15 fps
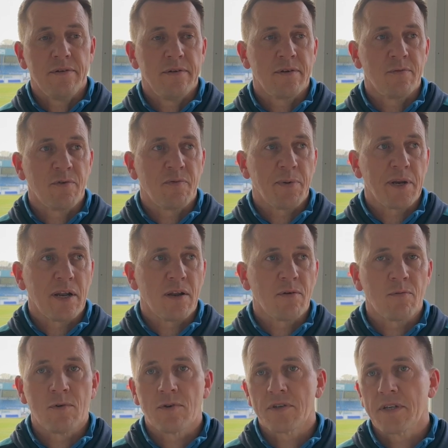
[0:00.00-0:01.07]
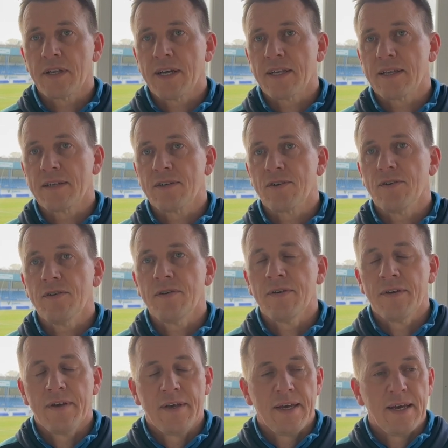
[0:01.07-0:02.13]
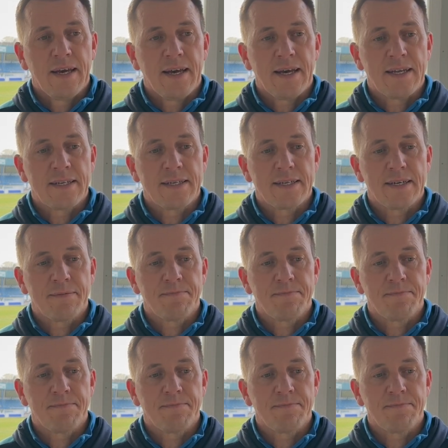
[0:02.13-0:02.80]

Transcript: I know we've played a lot worse than that this year, and